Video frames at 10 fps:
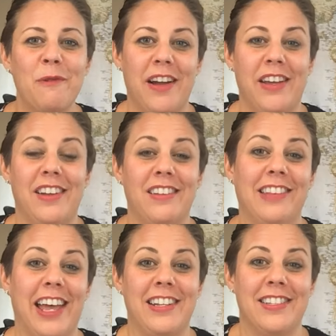
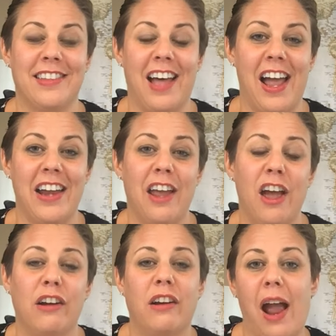one, let it slide.
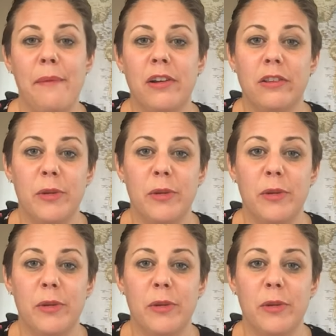Grab your